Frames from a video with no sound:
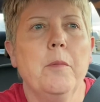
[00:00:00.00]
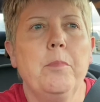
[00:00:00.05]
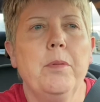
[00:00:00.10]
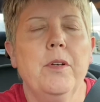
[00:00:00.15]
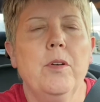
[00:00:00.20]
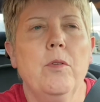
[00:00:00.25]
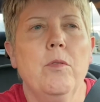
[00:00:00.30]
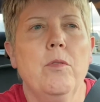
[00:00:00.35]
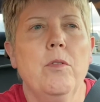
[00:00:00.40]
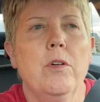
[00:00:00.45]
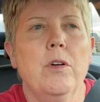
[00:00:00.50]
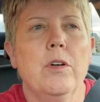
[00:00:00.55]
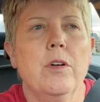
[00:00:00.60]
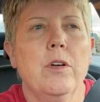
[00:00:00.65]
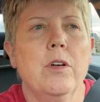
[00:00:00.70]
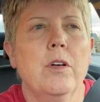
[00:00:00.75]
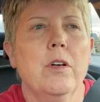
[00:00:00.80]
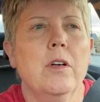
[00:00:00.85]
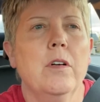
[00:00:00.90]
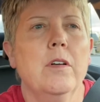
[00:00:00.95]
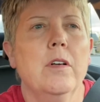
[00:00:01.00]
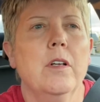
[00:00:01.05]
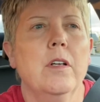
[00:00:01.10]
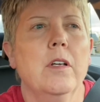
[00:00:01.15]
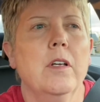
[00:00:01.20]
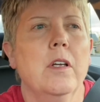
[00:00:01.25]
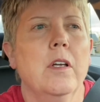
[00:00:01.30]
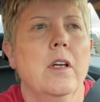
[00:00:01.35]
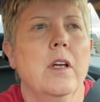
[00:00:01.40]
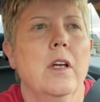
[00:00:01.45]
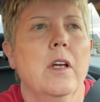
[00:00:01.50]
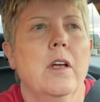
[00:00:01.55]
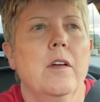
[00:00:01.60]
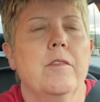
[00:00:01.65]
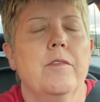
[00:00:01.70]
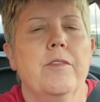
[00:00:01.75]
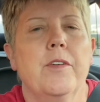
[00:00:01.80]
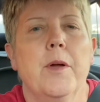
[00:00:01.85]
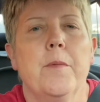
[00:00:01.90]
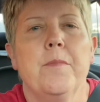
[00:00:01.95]
an order
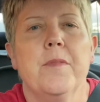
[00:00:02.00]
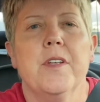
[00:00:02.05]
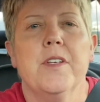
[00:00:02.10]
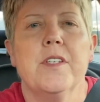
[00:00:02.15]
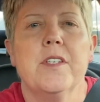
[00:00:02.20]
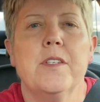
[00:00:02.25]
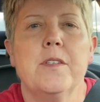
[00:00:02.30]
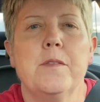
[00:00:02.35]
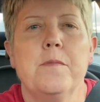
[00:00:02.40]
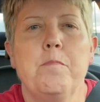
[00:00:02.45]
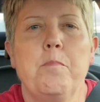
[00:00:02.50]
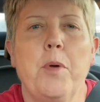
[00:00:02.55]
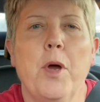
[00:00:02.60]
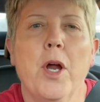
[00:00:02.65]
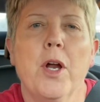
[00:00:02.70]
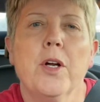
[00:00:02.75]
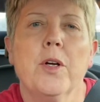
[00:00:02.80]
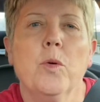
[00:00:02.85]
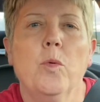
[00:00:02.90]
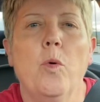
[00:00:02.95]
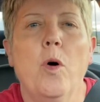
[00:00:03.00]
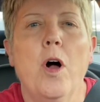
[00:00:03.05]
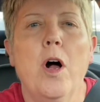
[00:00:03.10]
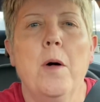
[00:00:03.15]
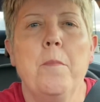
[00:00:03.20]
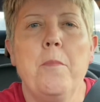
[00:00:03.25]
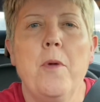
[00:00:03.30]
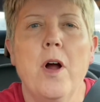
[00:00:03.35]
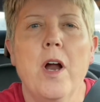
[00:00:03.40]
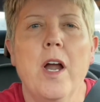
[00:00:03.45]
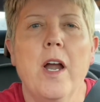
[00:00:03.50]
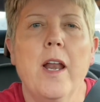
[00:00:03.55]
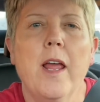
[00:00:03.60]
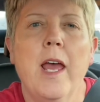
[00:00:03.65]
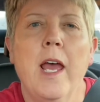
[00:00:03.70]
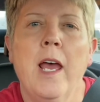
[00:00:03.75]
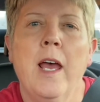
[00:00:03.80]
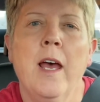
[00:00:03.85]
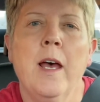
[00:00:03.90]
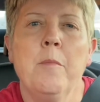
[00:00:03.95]
from the Spark Walmart
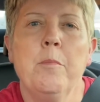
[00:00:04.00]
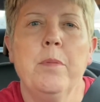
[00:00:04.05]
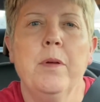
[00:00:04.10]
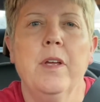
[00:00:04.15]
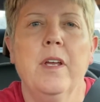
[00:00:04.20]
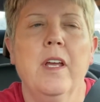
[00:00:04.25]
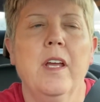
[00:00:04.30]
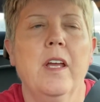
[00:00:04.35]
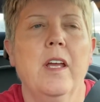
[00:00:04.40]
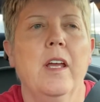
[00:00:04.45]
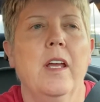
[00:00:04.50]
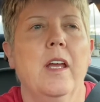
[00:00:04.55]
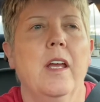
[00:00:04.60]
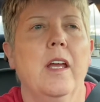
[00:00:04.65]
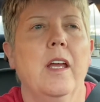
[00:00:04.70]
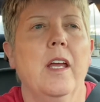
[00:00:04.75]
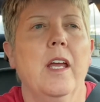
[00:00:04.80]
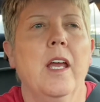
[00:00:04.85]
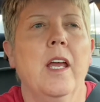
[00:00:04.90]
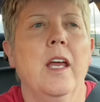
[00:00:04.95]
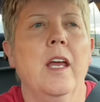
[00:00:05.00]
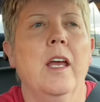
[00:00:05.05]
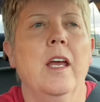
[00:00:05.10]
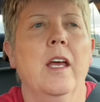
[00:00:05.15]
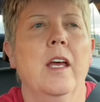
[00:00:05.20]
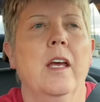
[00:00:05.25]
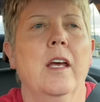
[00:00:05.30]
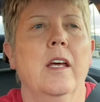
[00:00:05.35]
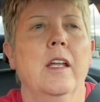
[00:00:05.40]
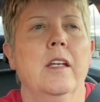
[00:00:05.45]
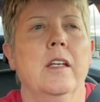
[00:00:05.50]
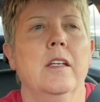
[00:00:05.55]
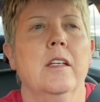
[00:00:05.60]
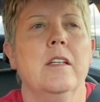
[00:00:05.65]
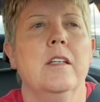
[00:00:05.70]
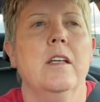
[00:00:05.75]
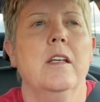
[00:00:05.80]
app, and